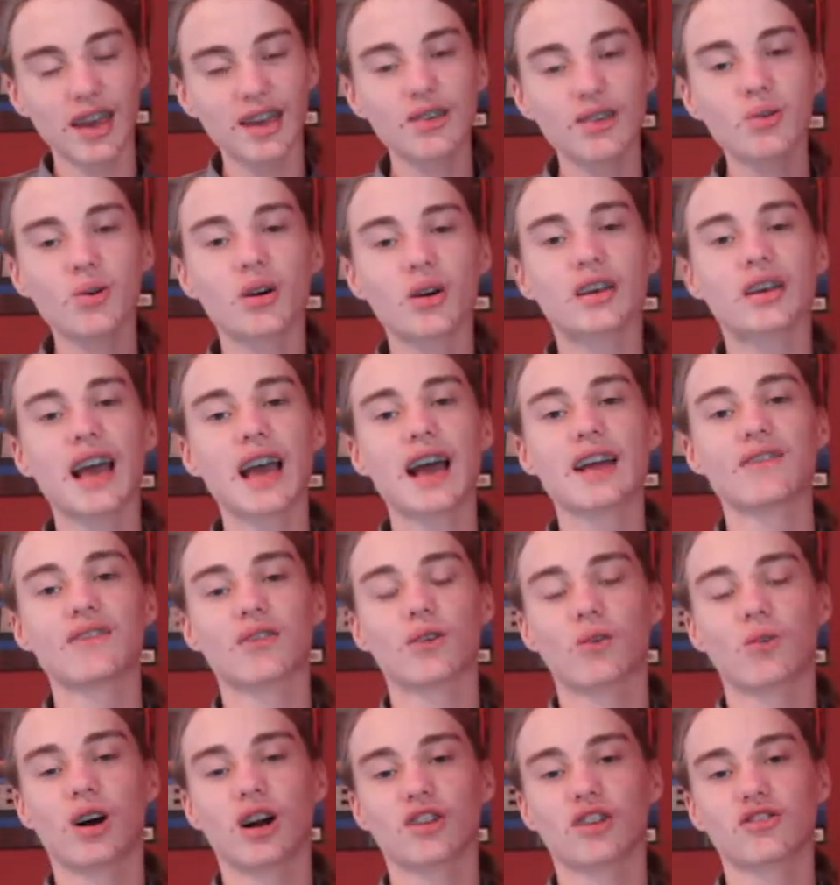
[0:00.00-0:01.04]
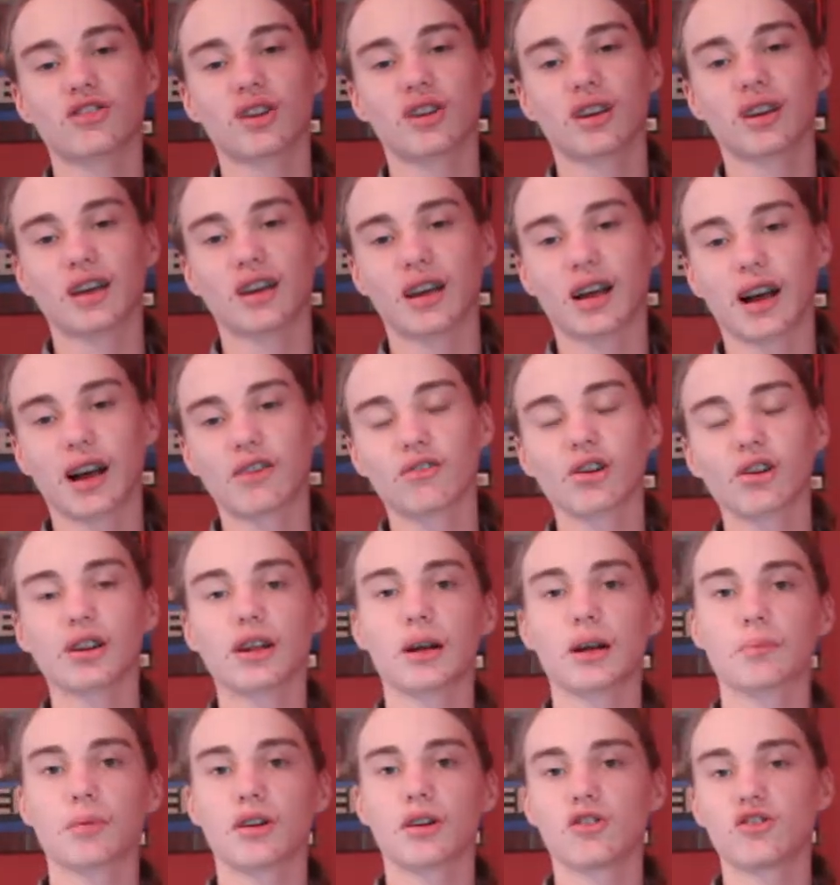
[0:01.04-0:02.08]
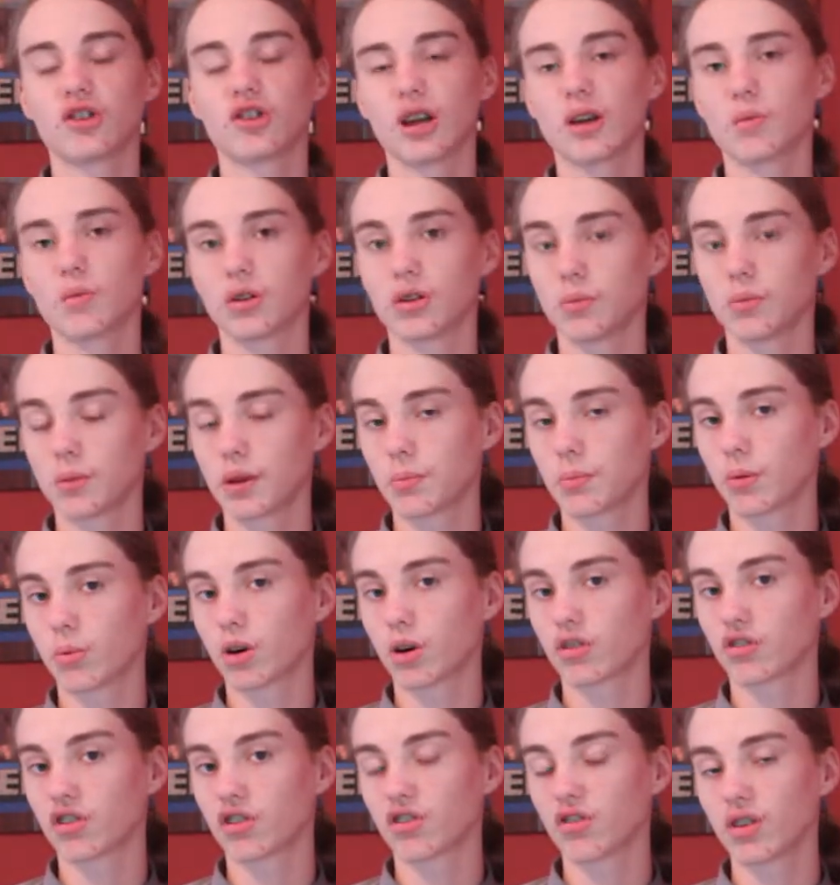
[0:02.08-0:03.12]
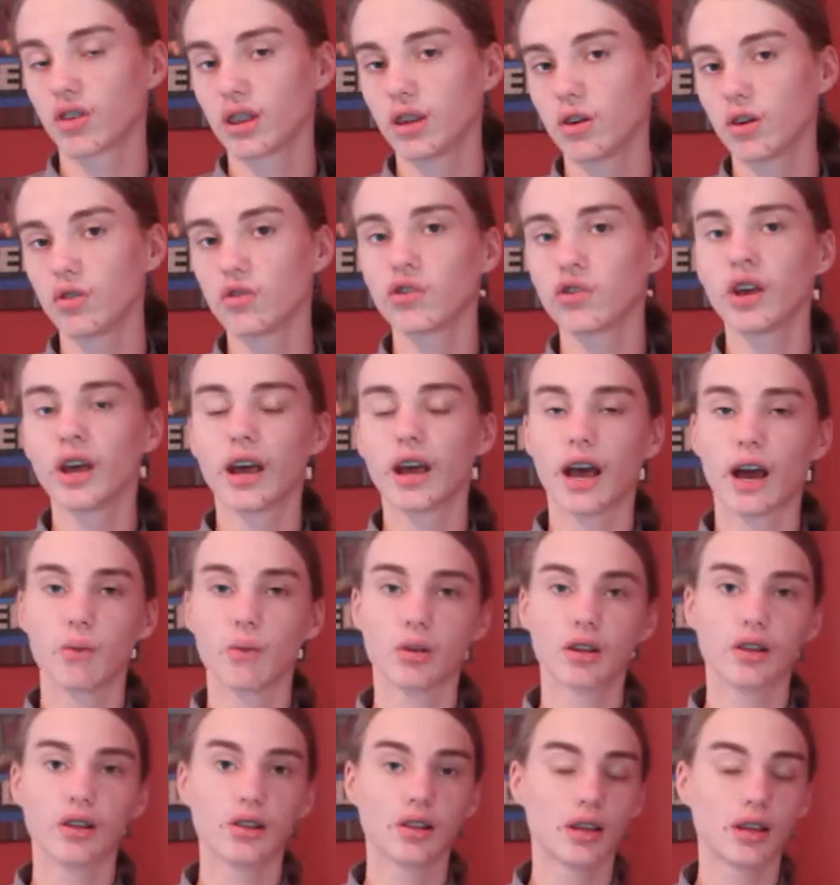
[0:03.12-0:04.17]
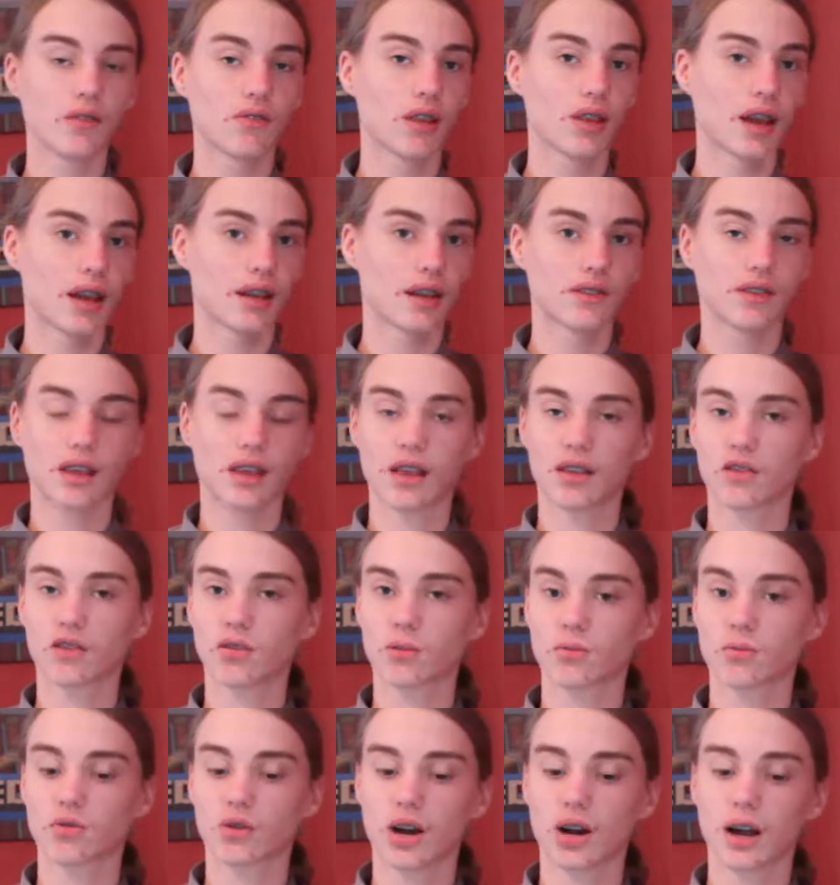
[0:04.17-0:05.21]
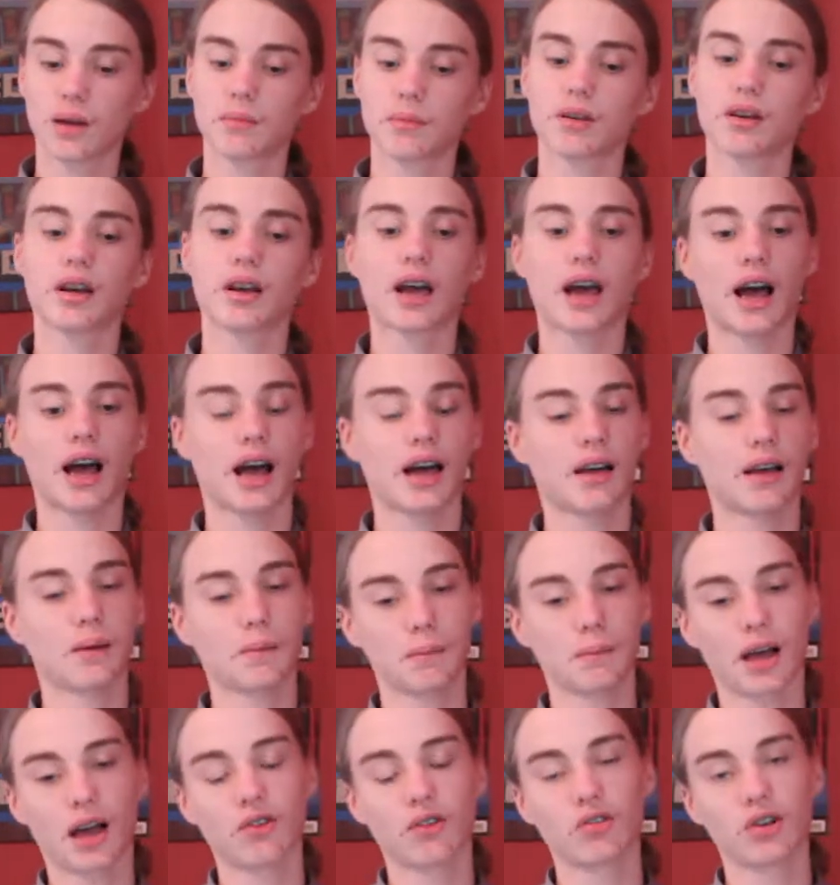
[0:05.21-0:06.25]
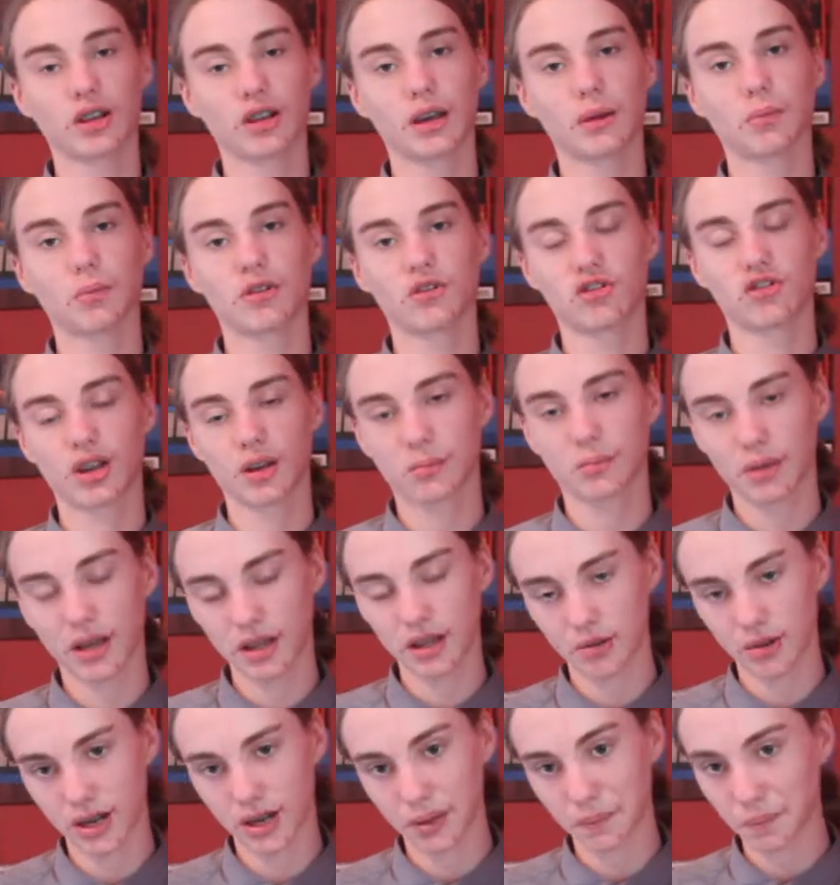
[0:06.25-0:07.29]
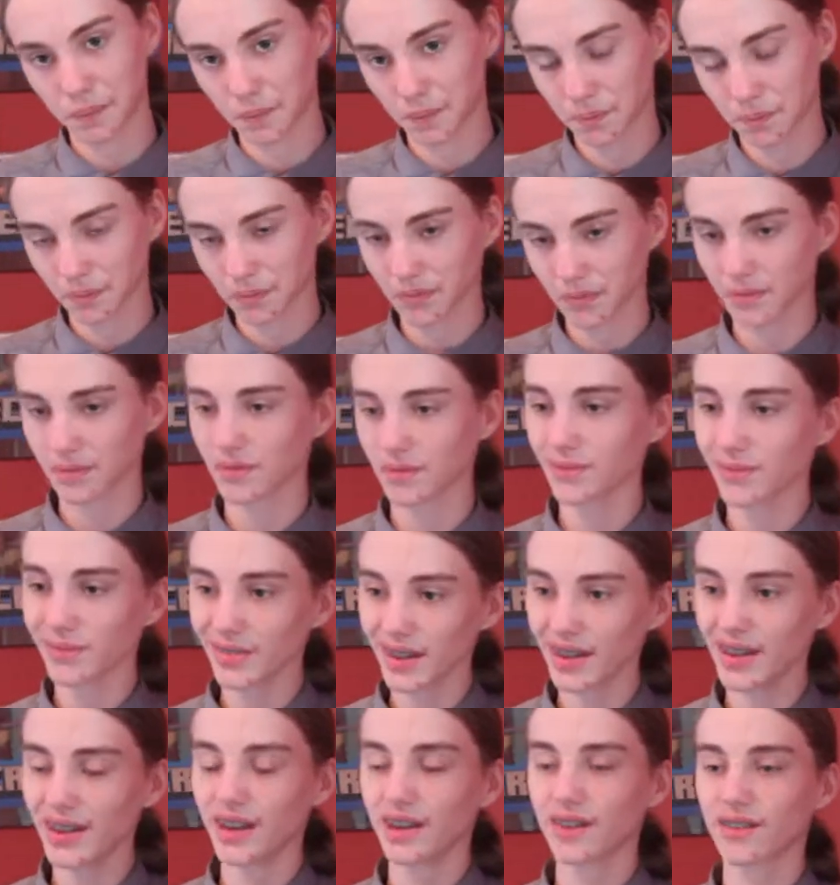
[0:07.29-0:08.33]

Thank you again for watching. I really appreciate when you people watch these videos, and when you leave likes and subscribe. I really appreciate it. But anyway,